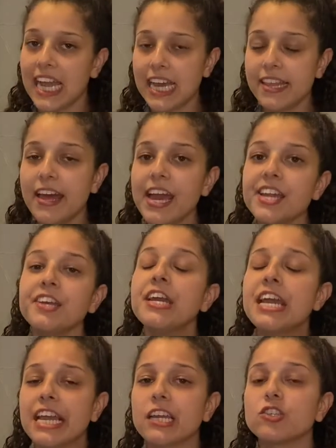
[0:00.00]
And then
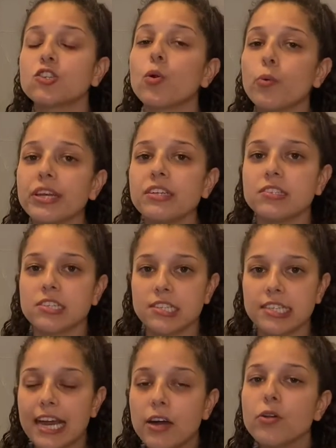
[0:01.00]
it is going to
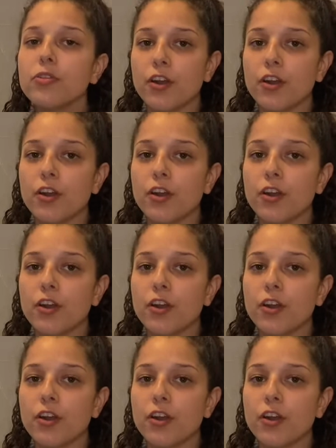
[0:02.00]
tell